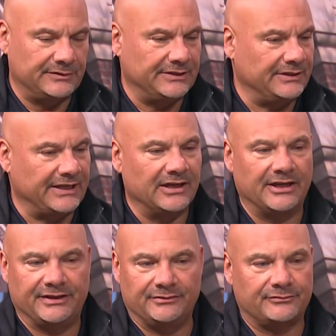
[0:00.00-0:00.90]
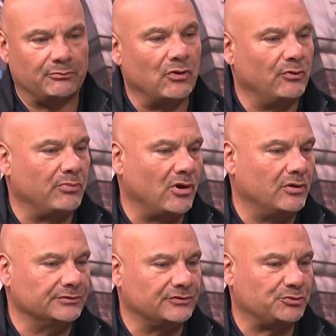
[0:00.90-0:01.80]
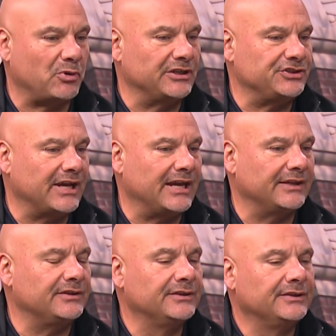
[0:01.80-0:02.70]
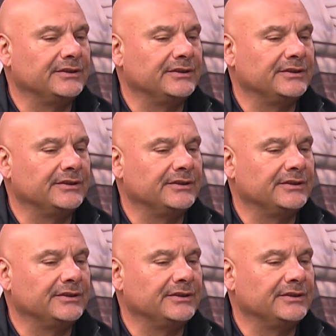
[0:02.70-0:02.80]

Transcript: in the gun and throw the ball and spread you out.